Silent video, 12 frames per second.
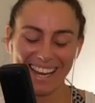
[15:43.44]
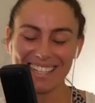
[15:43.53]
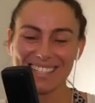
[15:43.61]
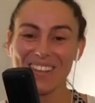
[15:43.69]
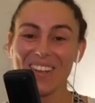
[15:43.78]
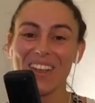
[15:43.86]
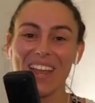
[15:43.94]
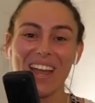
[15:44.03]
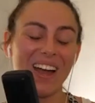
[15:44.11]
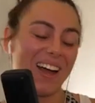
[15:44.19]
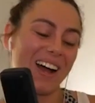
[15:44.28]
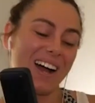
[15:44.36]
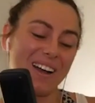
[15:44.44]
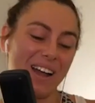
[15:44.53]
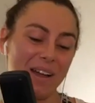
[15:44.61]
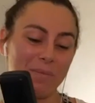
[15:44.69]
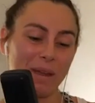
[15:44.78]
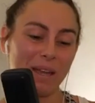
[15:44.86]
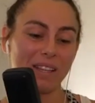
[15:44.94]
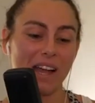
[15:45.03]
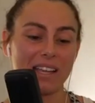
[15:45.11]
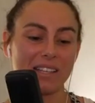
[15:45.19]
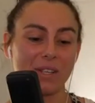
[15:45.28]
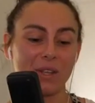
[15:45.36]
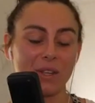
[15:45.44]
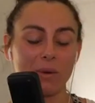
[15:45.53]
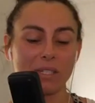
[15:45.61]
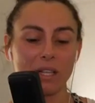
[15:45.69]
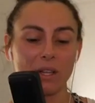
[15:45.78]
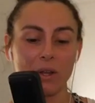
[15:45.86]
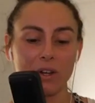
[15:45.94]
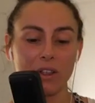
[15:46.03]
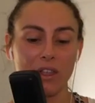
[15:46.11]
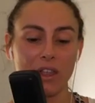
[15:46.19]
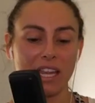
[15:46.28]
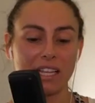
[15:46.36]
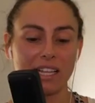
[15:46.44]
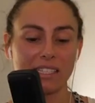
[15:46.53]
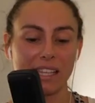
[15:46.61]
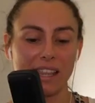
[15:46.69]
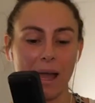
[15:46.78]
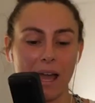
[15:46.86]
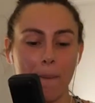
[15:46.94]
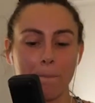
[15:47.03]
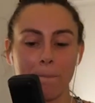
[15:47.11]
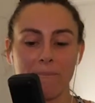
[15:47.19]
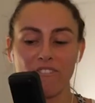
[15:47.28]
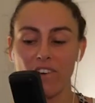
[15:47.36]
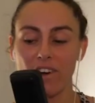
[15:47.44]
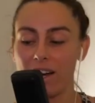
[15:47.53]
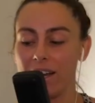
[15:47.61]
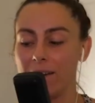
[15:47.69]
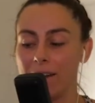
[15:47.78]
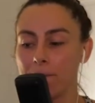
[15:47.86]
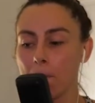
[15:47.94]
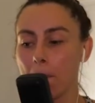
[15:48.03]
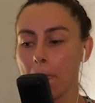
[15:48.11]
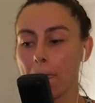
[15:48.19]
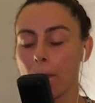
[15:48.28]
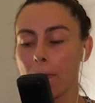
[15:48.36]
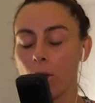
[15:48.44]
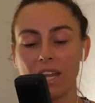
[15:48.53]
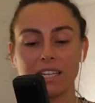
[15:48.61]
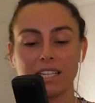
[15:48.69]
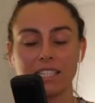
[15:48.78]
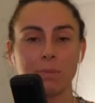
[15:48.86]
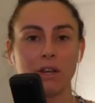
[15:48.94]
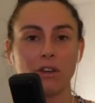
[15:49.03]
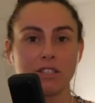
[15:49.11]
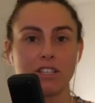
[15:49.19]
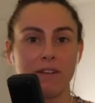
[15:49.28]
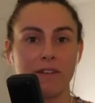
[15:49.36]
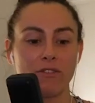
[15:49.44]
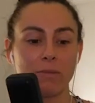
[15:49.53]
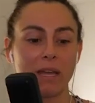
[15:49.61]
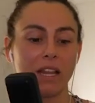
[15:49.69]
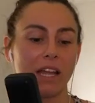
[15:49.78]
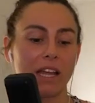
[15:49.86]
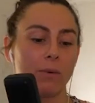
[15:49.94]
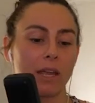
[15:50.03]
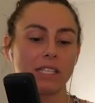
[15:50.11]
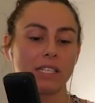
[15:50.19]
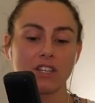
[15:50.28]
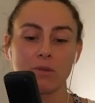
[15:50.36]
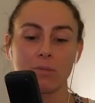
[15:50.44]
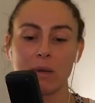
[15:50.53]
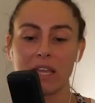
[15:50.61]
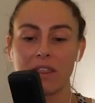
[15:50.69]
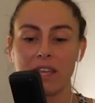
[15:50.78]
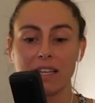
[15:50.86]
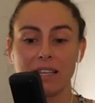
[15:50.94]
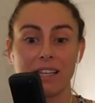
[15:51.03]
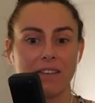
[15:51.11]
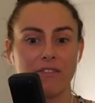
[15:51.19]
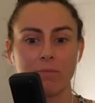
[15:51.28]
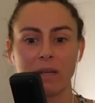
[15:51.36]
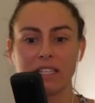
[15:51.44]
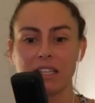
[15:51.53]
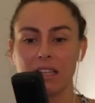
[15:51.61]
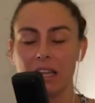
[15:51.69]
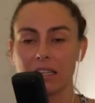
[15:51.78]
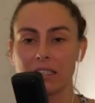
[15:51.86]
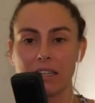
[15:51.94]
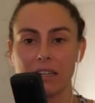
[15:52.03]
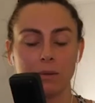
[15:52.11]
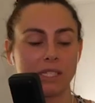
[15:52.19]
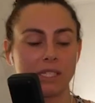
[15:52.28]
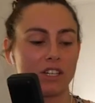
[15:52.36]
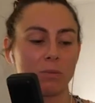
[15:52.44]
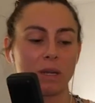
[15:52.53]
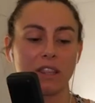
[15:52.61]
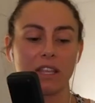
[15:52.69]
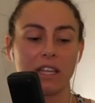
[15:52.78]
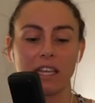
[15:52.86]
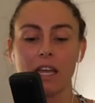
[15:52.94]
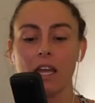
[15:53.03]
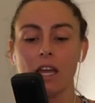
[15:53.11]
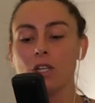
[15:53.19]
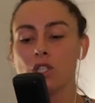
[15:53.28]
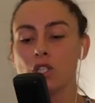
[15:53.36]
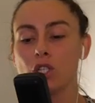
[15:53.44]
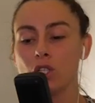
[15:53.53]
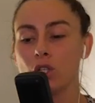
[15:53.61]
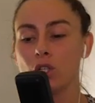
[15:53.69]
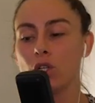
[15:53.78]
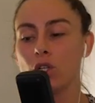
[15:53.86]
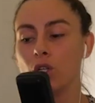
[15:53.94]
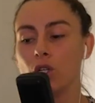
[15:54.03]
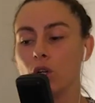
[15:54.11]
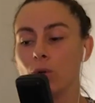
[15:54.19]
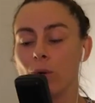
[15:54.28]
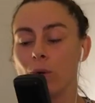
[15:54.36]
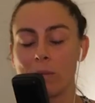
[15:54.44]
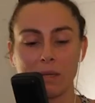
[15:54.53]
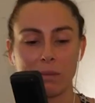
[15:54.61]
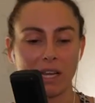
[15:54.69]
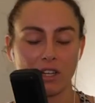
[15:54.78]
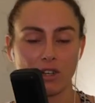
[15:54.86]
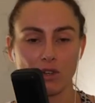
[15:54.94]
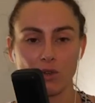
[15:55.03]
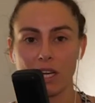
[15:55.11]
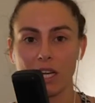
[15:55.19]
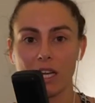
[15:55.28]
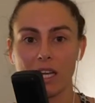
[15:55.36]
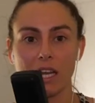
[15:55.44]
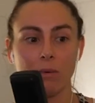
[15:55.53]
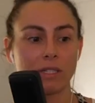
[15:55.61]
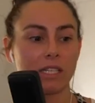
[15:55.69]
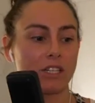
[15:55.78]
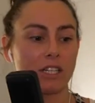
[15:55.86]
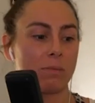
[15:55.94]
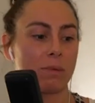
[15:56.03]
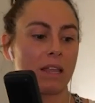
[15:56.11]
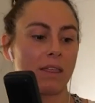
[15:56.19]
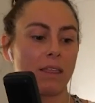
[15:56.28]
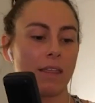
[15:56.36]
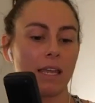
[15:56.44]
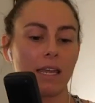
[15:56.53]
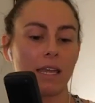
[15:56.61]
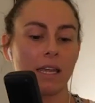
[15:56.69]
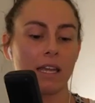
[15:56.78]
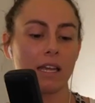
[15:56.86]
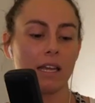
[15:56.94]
so yeah, I, I mean, like, so there was a lot of things that that fight or that experience meant for me. Like, it was such a big thing to even be selected. It was such a big thing to represent my country. It was such a big thing